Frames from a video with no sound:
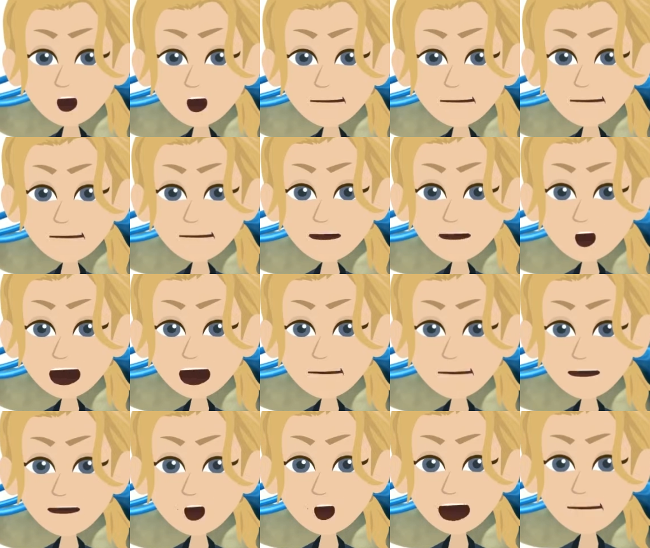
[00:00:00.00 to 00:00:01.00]
this would shorten
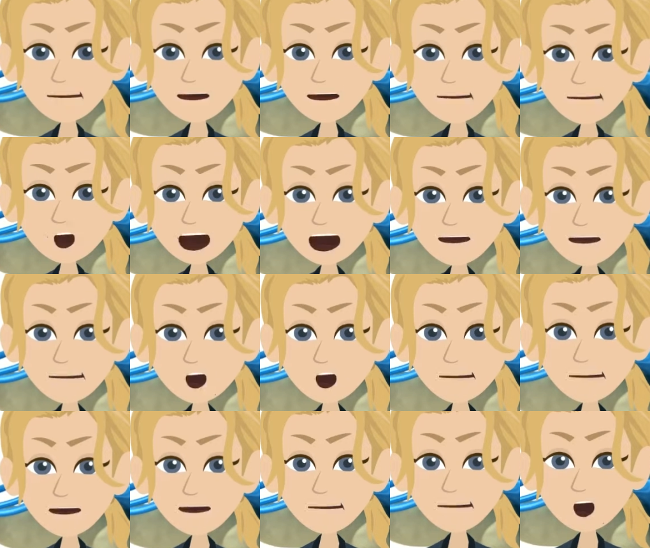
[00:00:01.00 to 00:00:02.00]
the vertical height
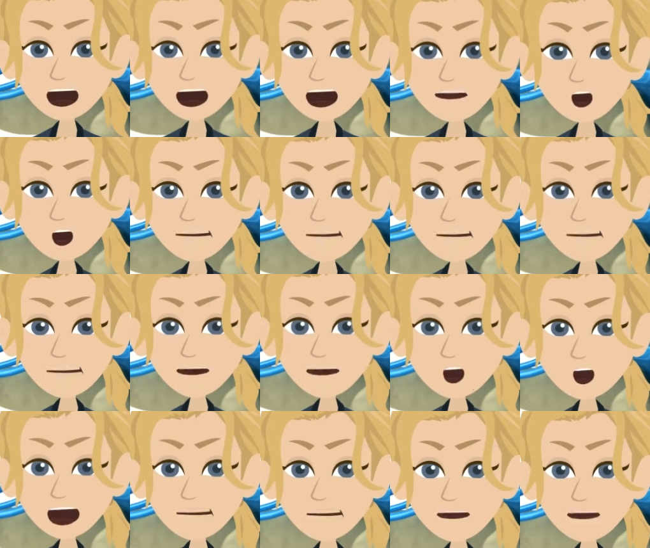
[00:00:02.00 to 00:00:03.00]
and reduce the tension
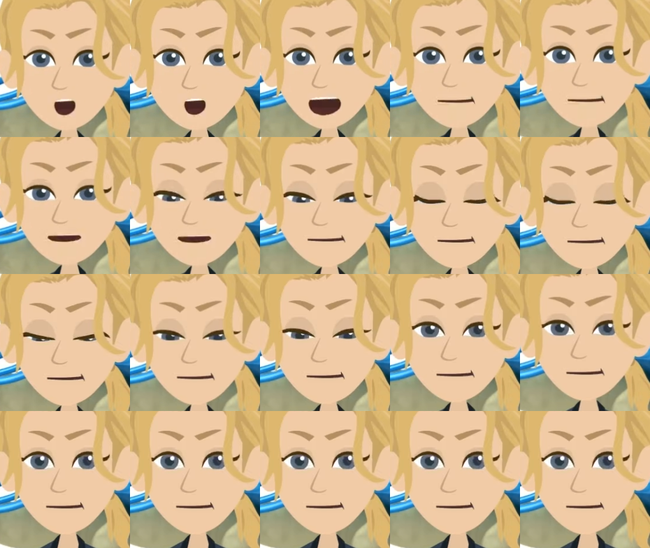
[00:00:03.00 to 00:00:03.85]
on the nervous system.